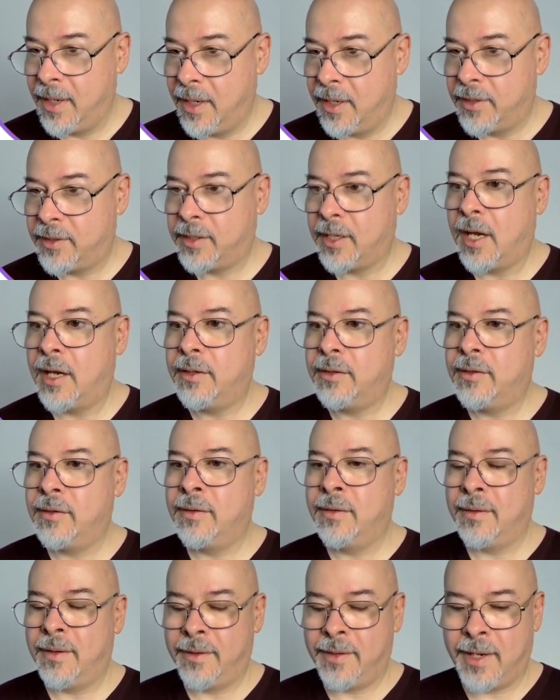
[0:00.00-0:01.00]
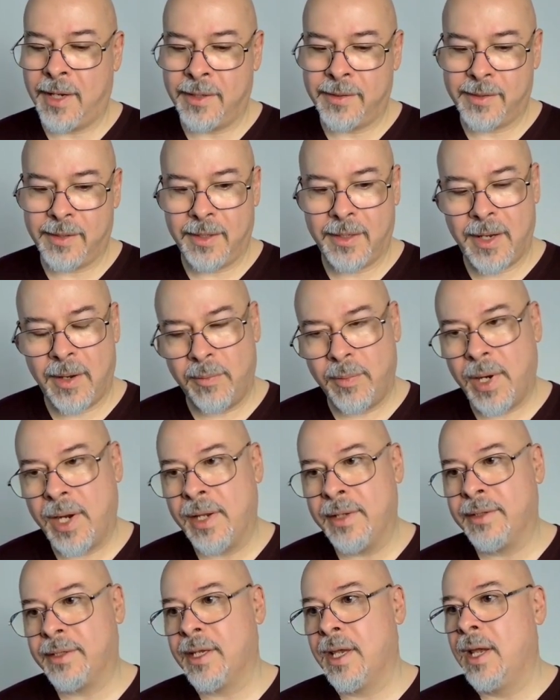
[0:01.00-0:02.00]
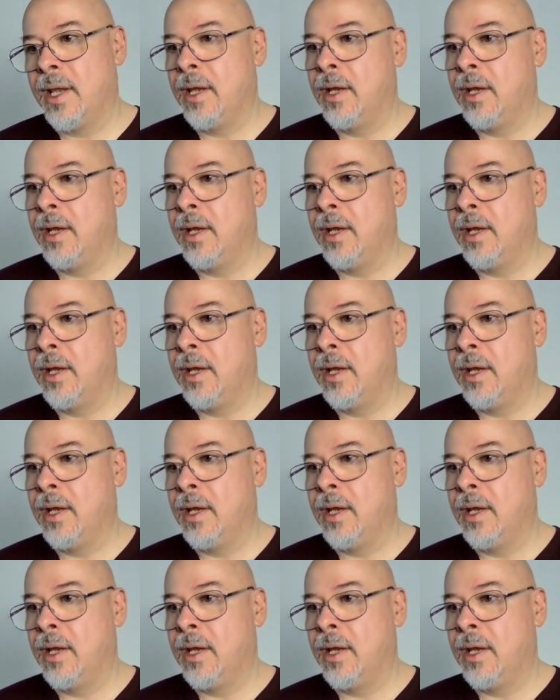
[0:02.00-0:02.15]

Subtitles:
Saturn thus combines